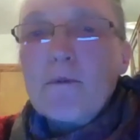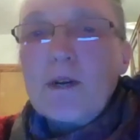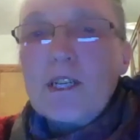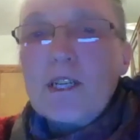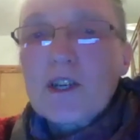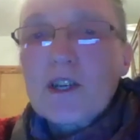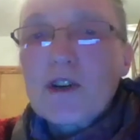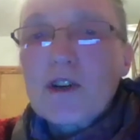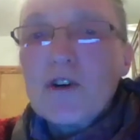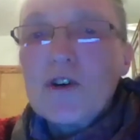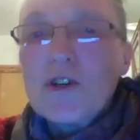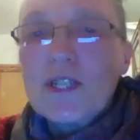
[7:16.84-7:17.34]

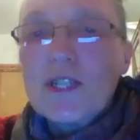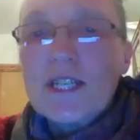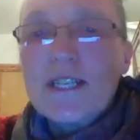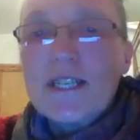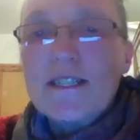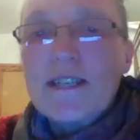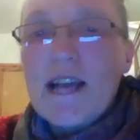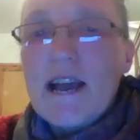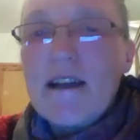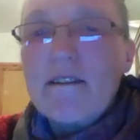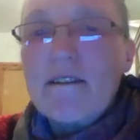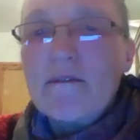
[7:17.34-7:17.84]
which
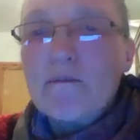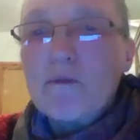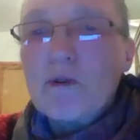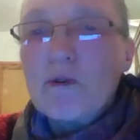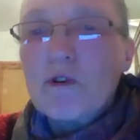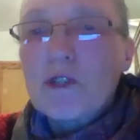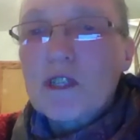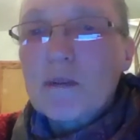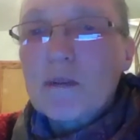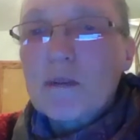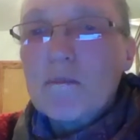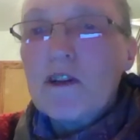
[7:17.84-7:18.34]
causes air and
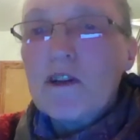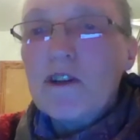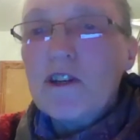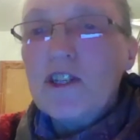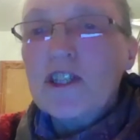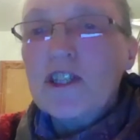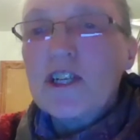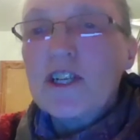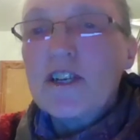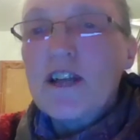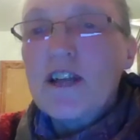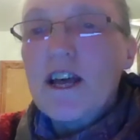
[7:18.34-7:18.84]
water
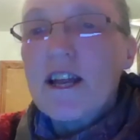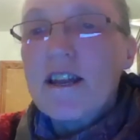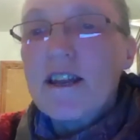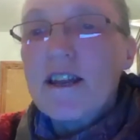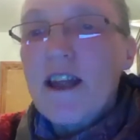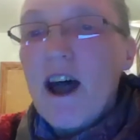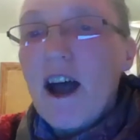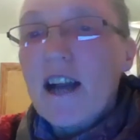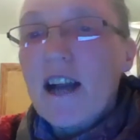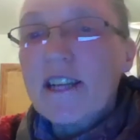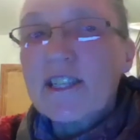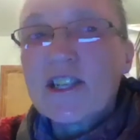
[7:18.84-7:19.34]
pollution,
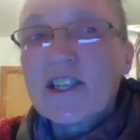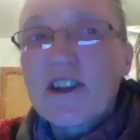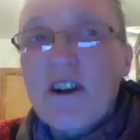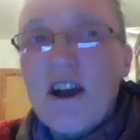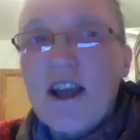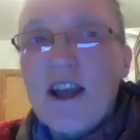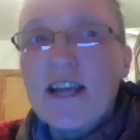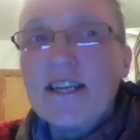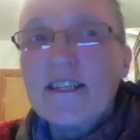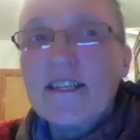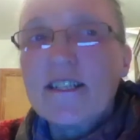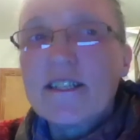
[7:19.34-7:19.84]
and
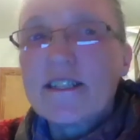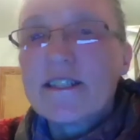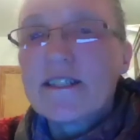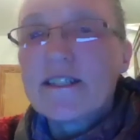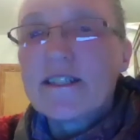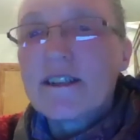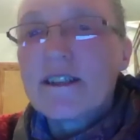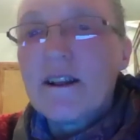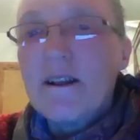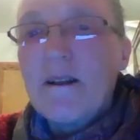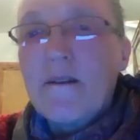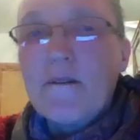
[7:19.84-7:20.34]

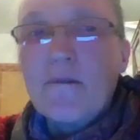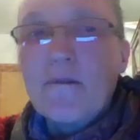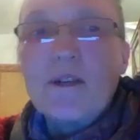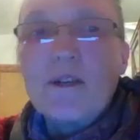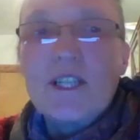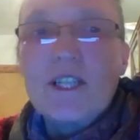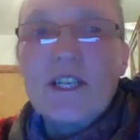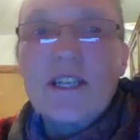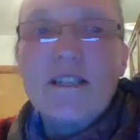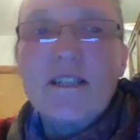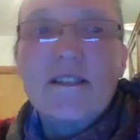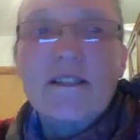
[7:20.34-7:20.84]
nitrates,
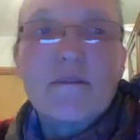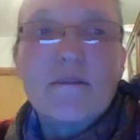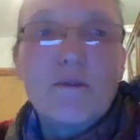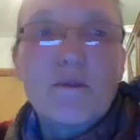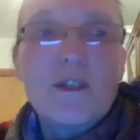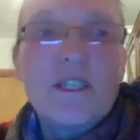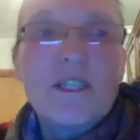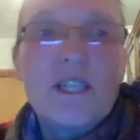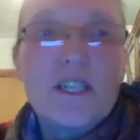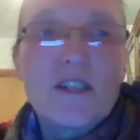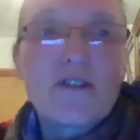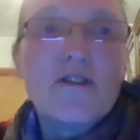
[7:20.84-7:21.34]
which is
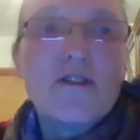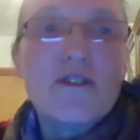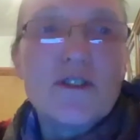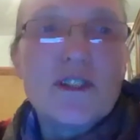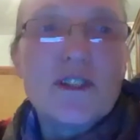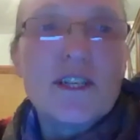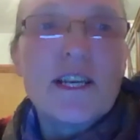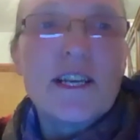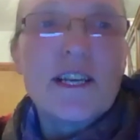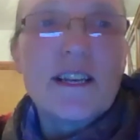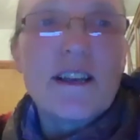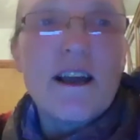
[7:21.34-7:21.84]
which is
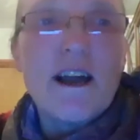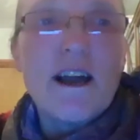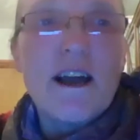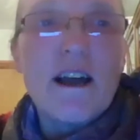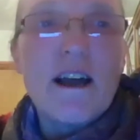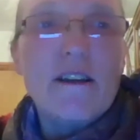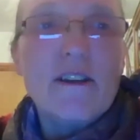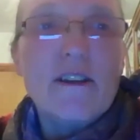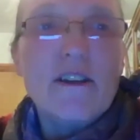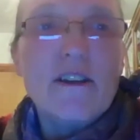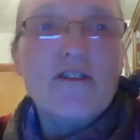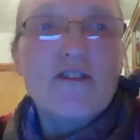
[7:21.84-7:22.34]
causing
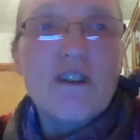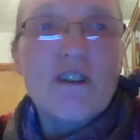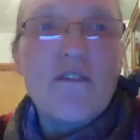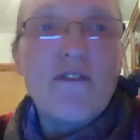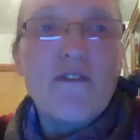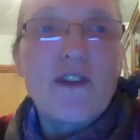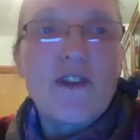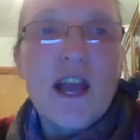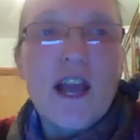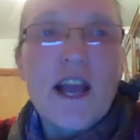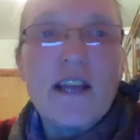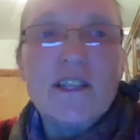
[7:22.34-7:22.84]
uh,
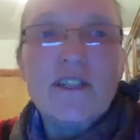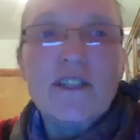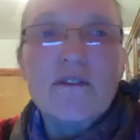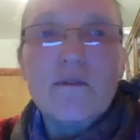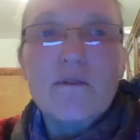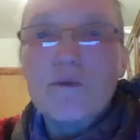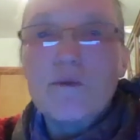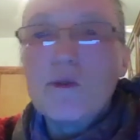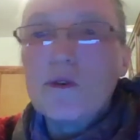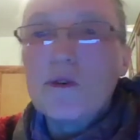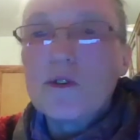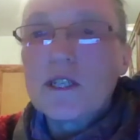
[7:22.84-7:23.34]
eutrophication
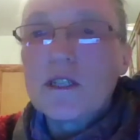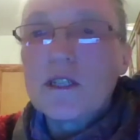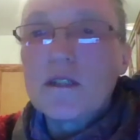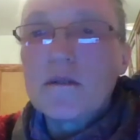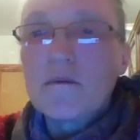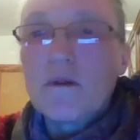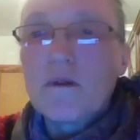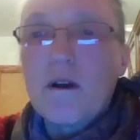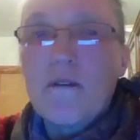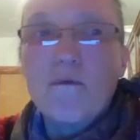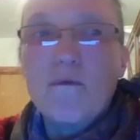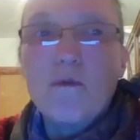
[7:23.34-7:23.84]
of
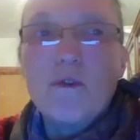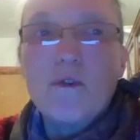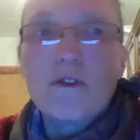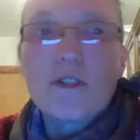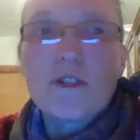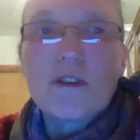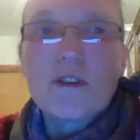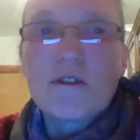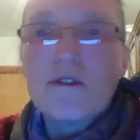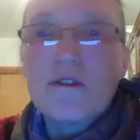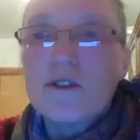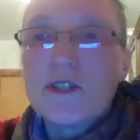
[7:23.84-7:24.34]

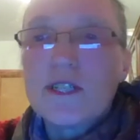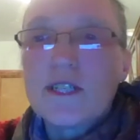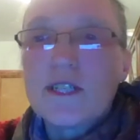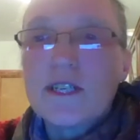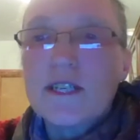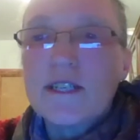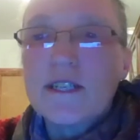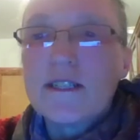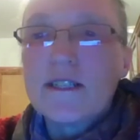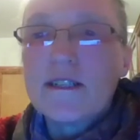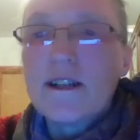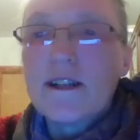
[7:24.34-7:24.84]
water of
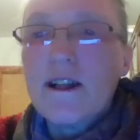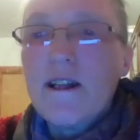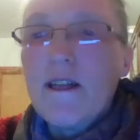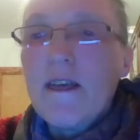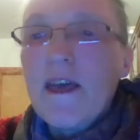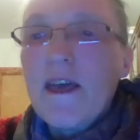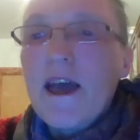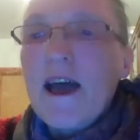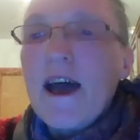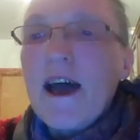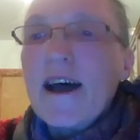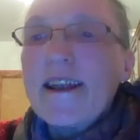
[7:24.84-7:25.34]
courses,
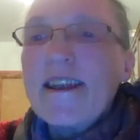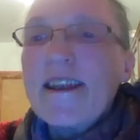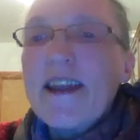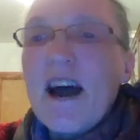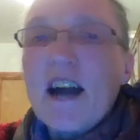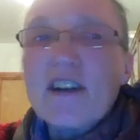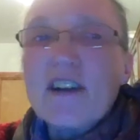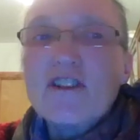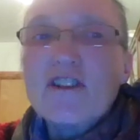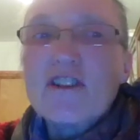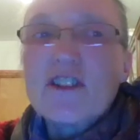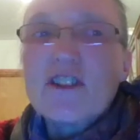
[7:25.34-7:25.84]
and
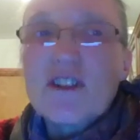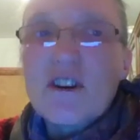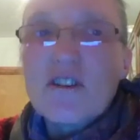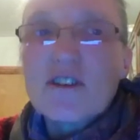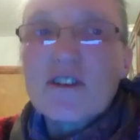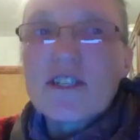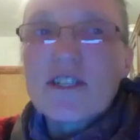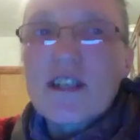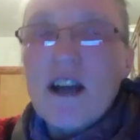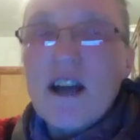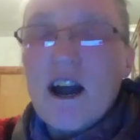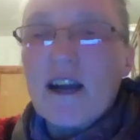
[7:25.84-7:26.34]
nitrous
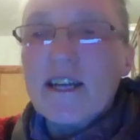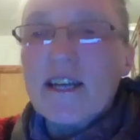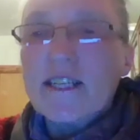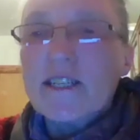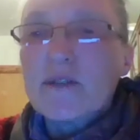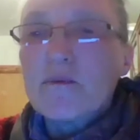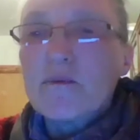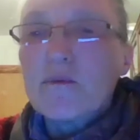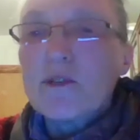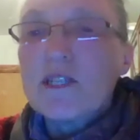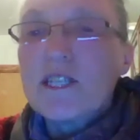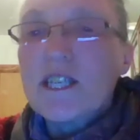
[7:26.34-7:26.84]

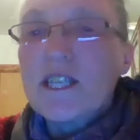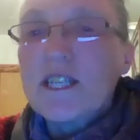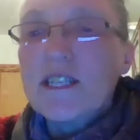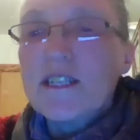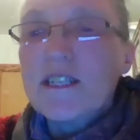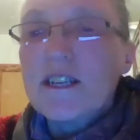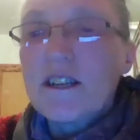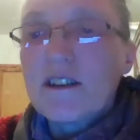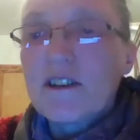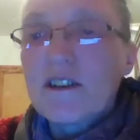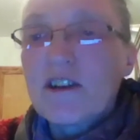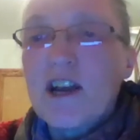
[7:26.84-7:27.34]
oxide, which
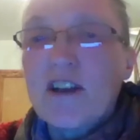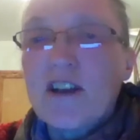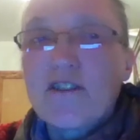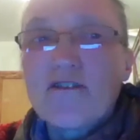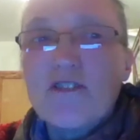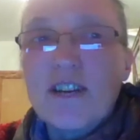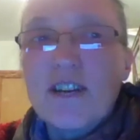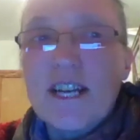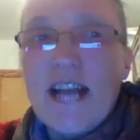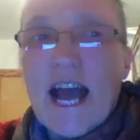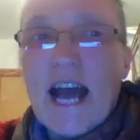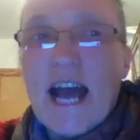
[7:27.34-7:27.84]
is a, a
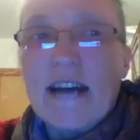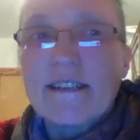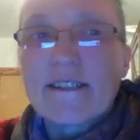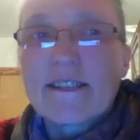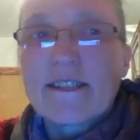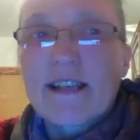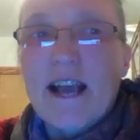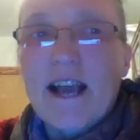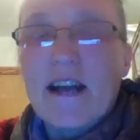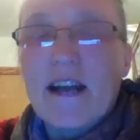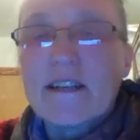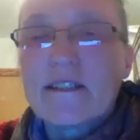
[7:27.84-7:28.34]

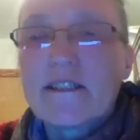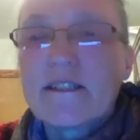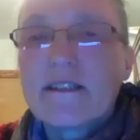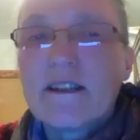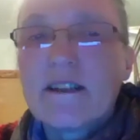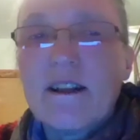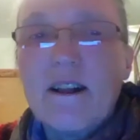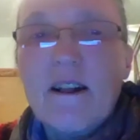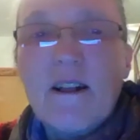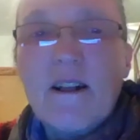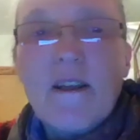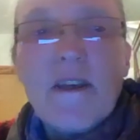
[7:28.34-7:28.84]
greenhouse
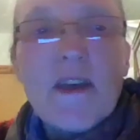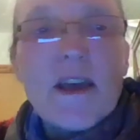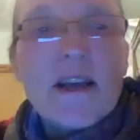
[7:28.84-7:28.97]
gas.